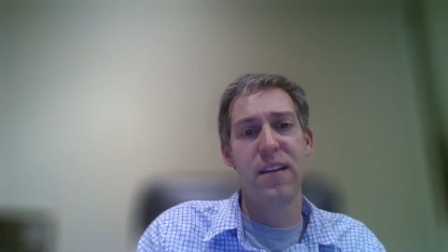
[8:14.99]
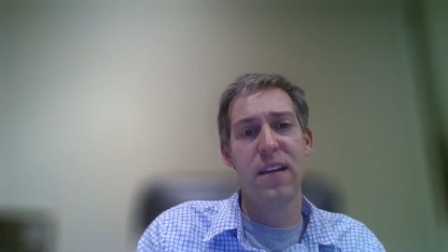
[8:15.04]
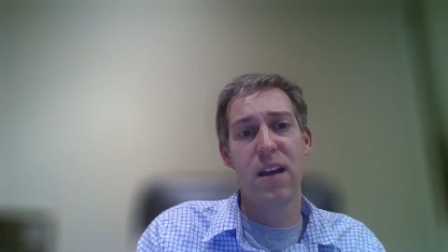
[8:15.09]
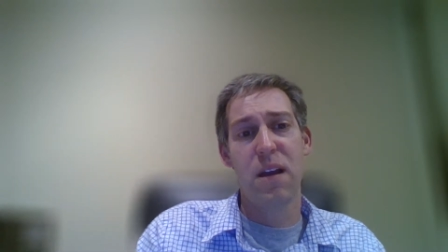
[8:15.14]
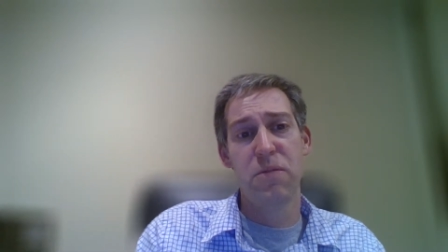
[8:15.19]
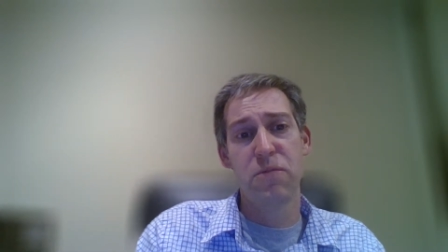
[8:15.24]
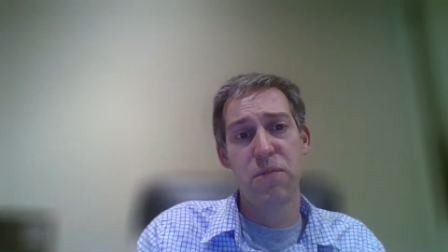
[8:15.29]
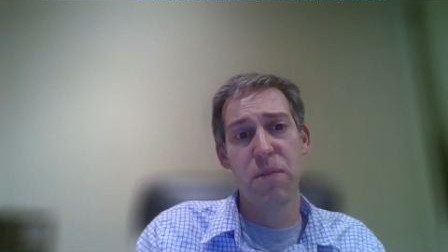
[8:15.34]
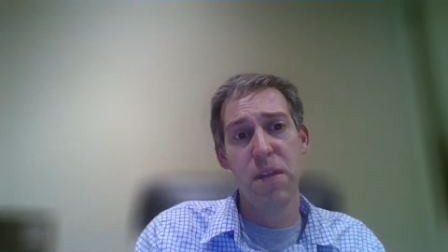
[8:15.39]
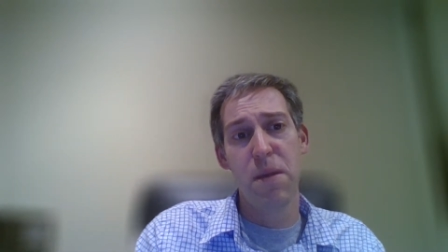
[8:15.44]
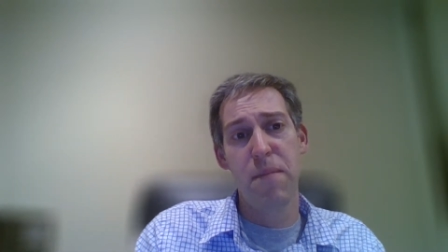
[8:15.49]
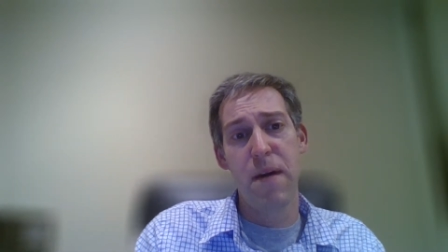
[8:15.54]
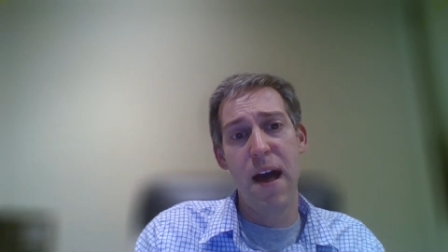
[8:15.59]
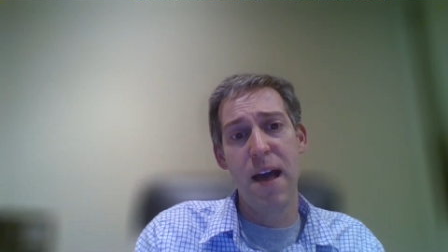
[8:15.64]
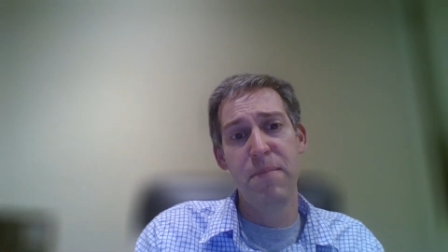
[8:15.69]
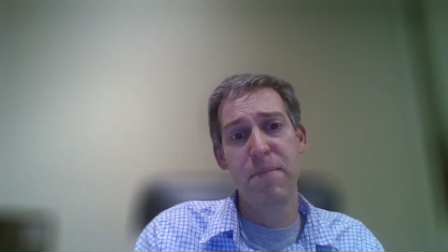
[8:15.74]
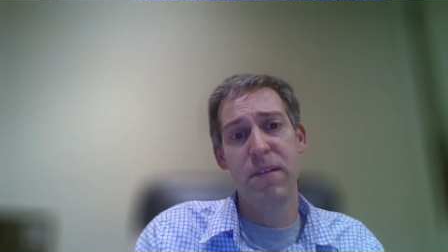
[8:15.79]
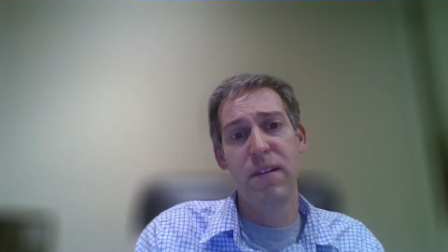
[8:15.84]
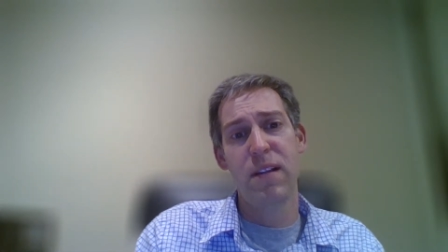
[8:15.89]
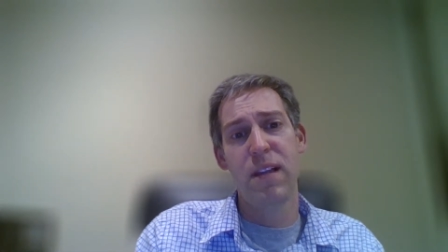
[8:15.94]
comes from the
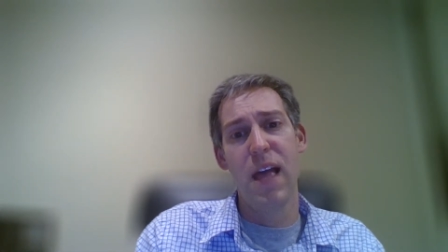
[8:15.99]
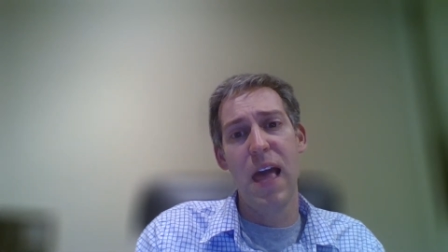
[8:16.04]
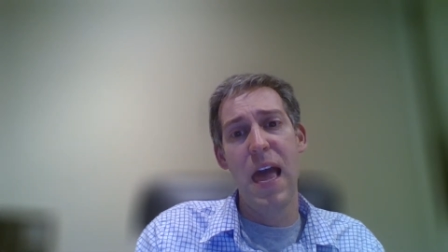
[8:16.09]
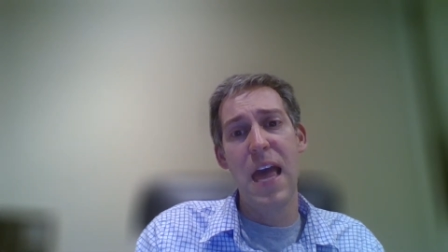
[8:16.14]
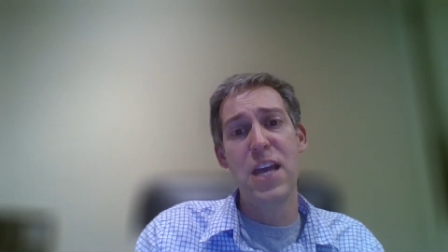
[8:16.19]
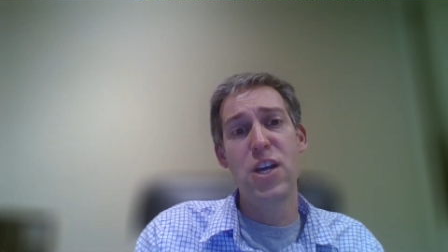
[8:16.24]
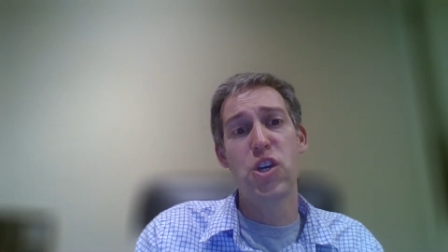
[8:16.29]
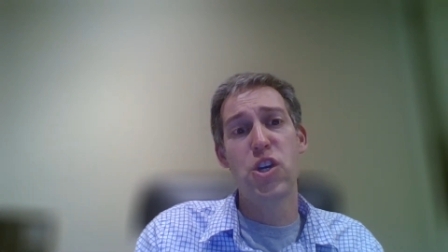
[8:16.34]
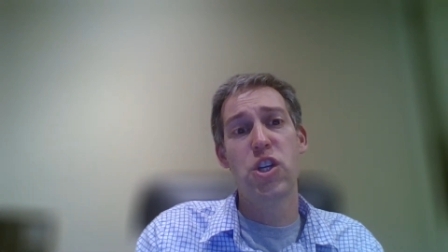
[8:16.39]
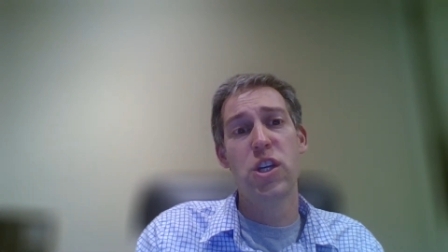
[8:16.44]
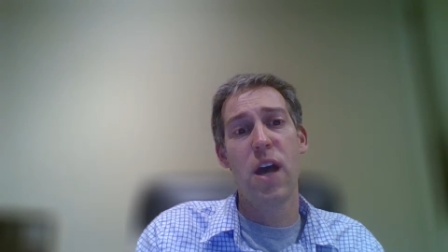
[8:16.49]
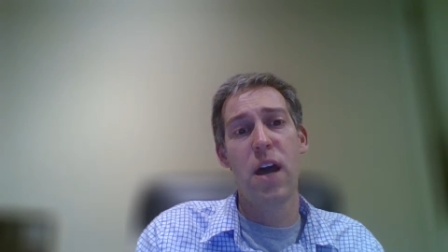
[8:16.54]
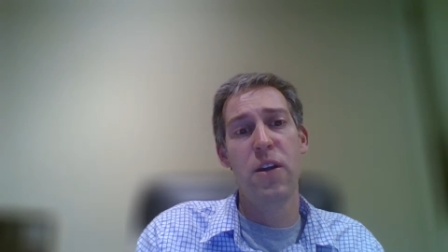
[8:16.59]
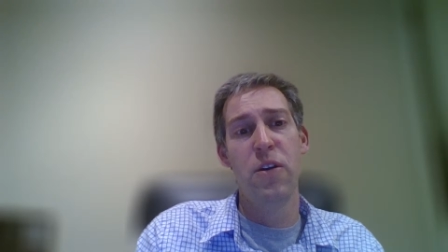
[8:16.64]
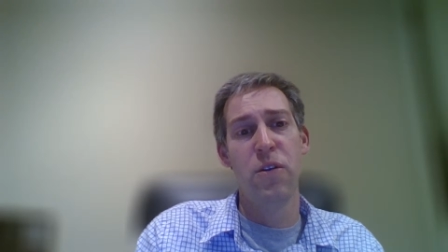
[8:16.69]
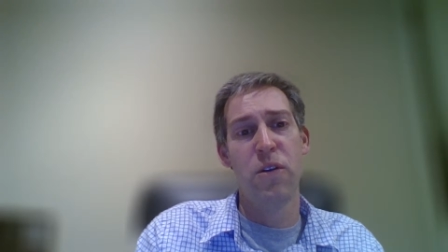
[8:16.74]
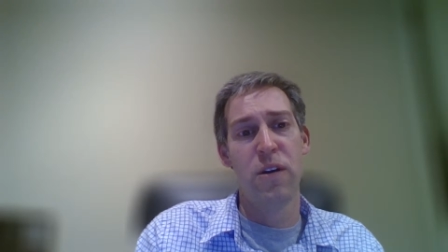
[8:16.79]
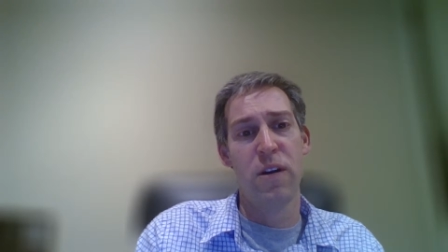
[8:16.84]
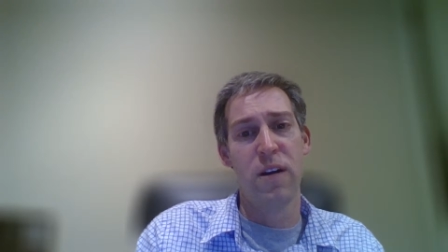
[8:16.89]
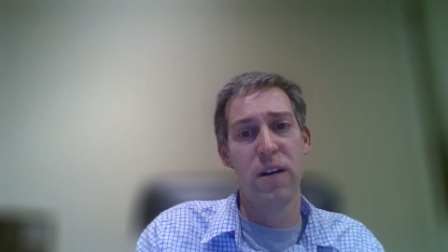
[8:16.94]
Bible, eish
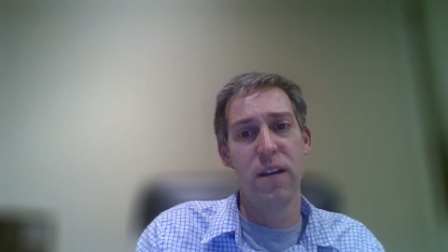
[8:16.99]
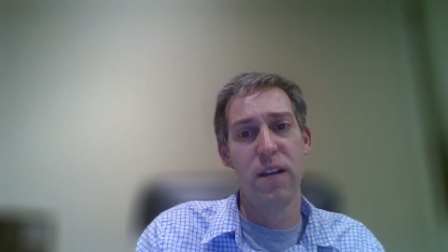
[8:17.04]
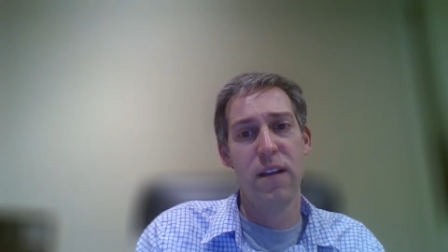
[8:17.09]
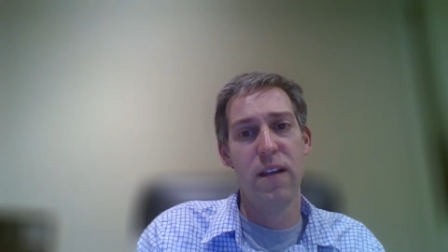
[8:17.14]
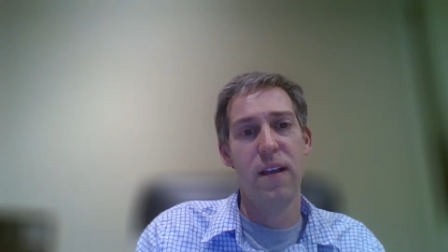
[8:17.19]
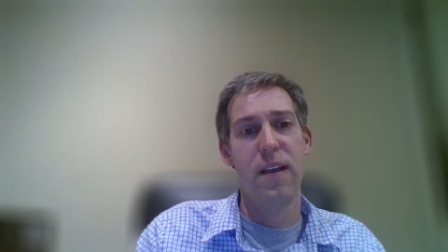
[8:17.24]
tanur.